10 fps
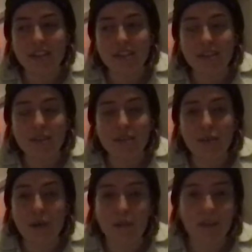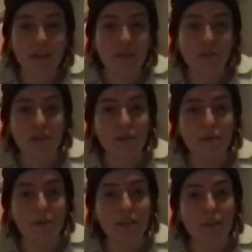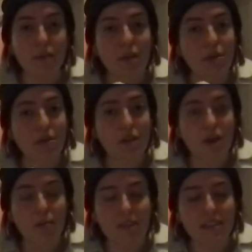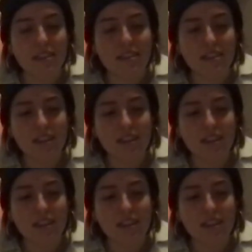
so if you want me to do another one, let me know in the comments.